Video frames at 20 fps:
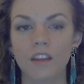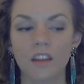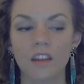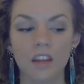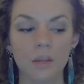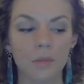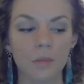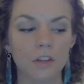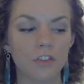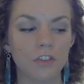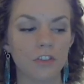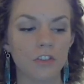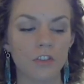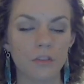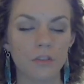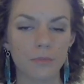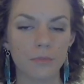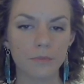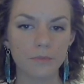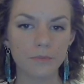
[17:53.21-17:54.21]
And I
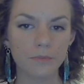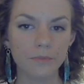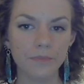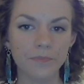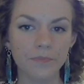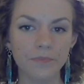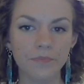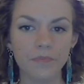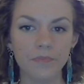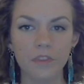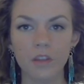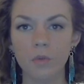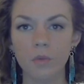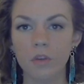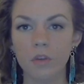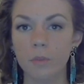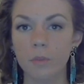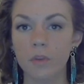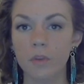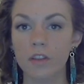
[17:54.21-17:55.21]
mentioned you
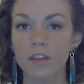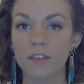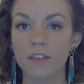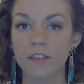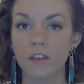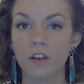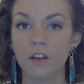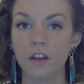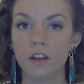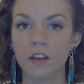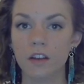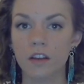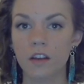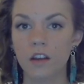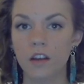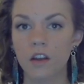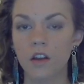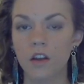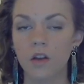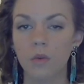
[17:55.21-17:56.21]
want to put this on
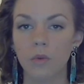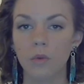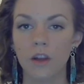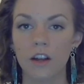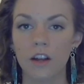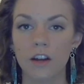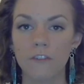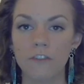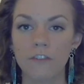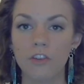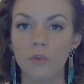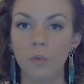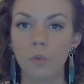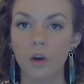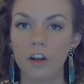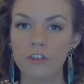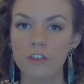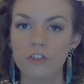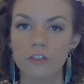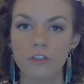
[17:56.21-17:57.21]
right after you
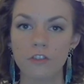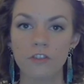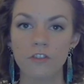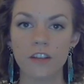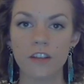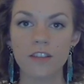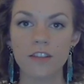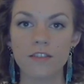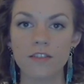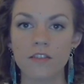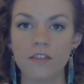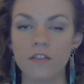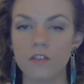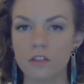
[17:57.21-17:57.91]
wash your face.